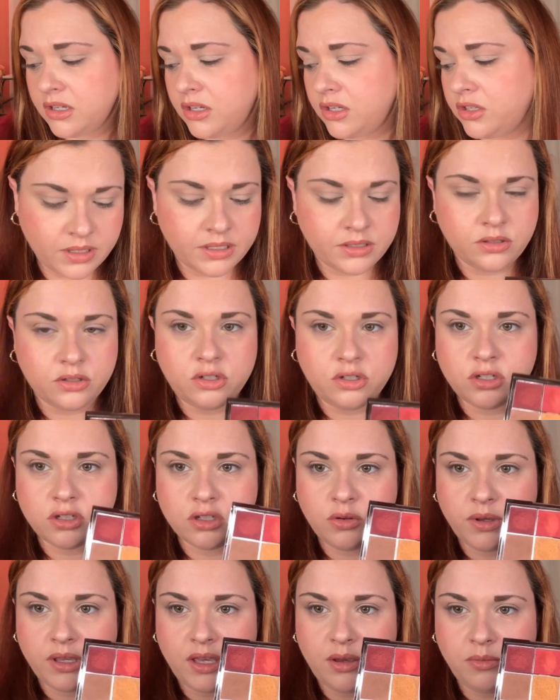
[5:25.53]
Okay, so just
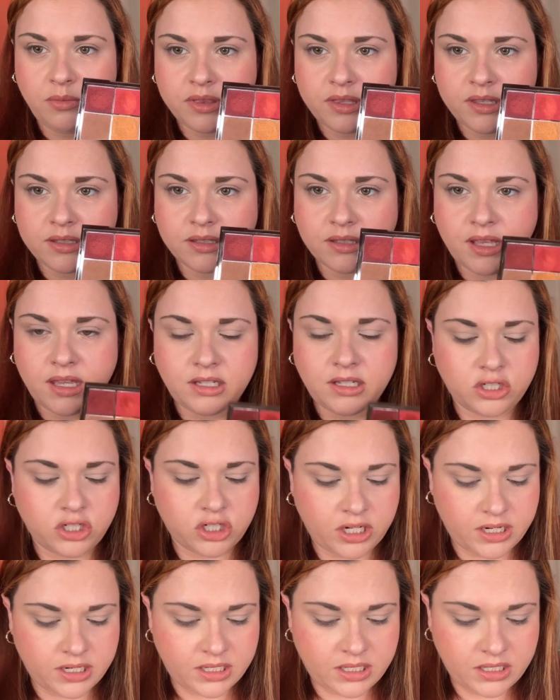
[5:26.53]
going in with this light
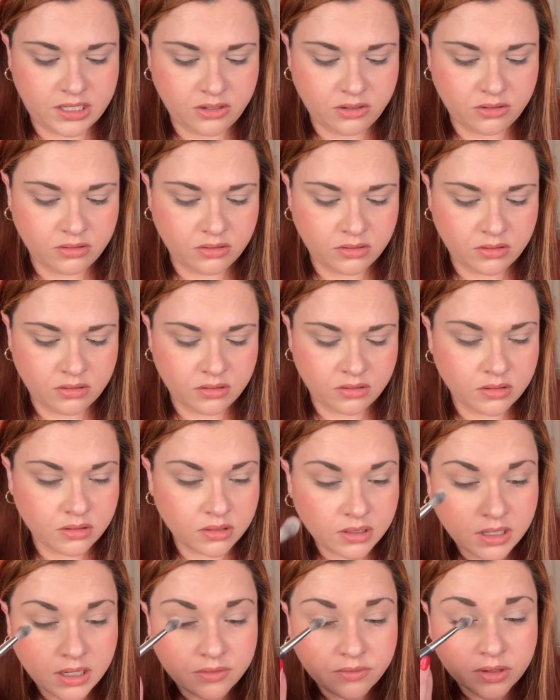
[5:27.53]
shade here,
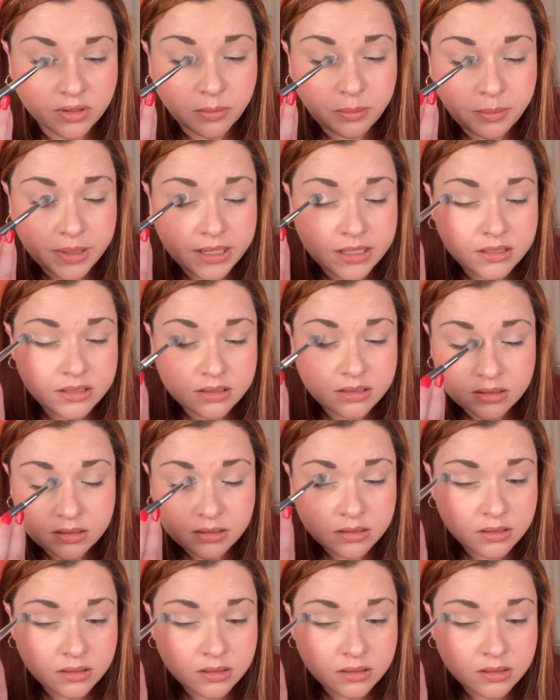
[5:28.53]
kind of like a base.